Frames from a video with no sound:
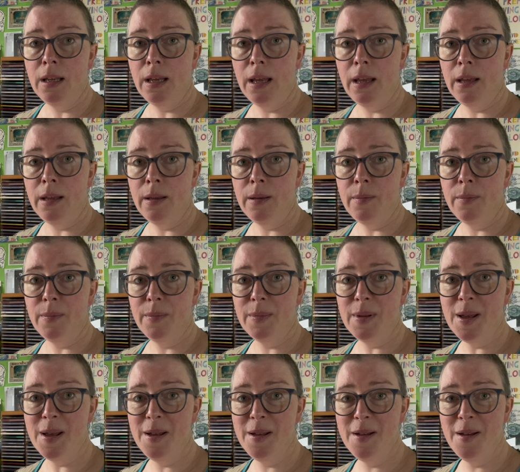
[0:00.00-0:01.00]

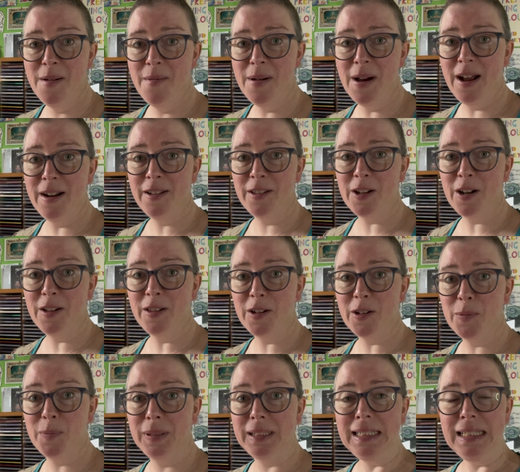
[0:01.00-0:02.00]

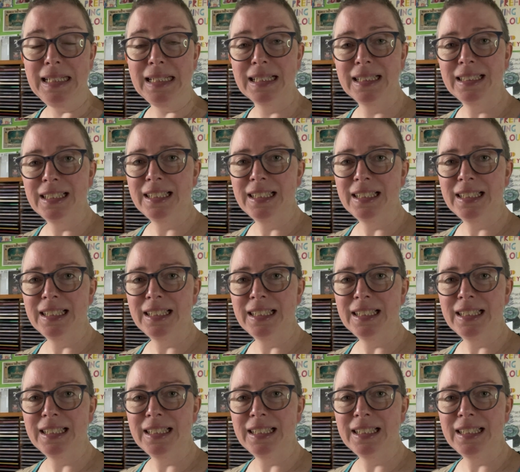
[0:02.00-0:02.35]
another plea.